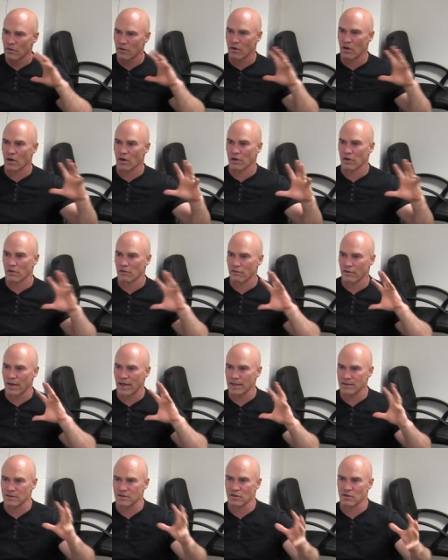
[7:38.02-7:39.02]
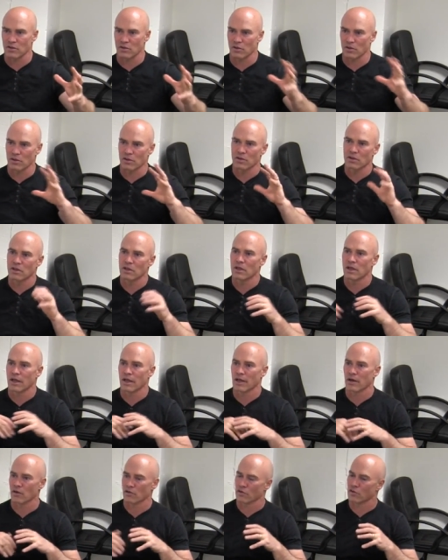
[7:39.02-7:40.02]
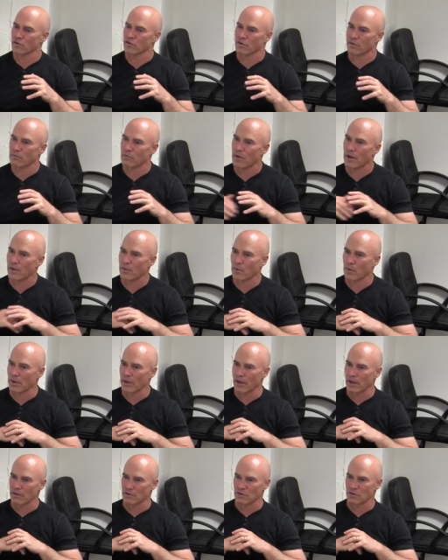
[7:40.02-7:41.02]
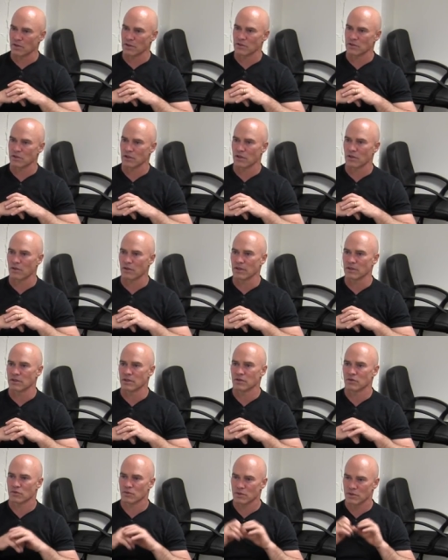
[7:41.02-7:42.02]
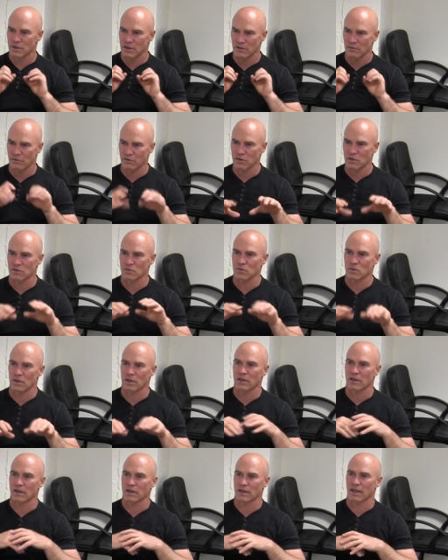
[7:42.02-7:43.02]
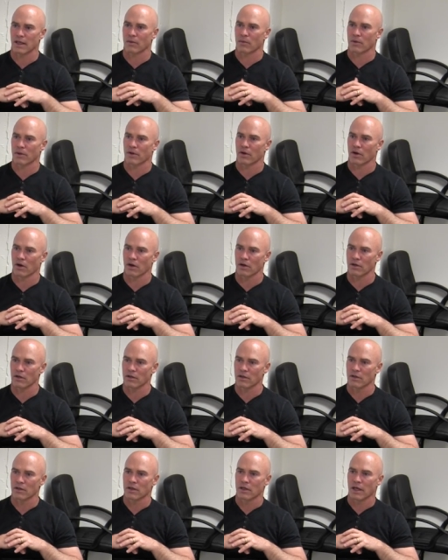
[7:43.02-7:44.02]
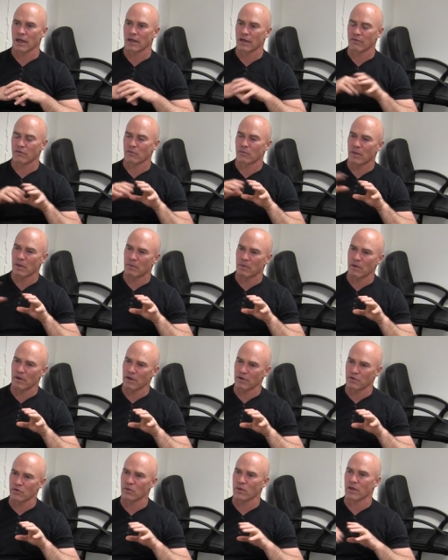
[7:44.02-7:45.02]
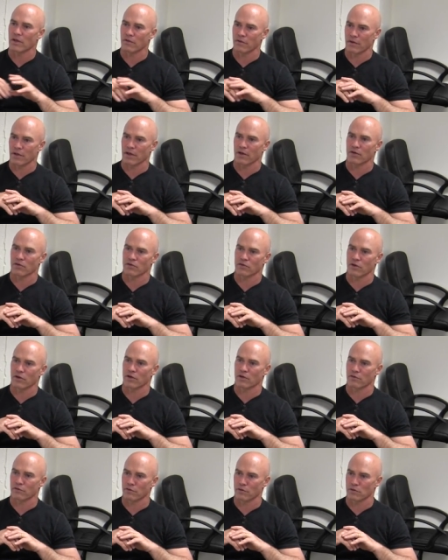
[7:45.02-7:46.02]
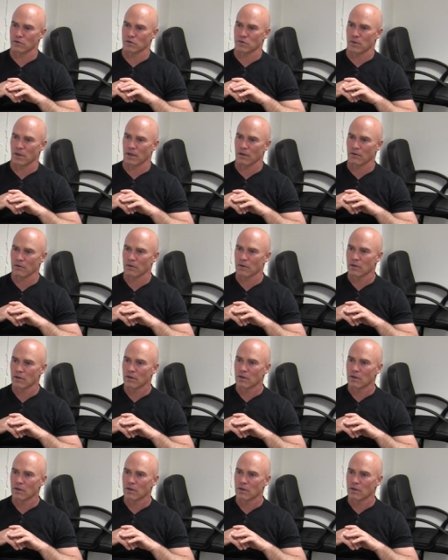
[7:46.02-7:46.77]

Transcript: the cardiovascular and also some thyroid actually. So it's yeah. interesting if you just really kick that one hard and even maybe not do anything else on your first round,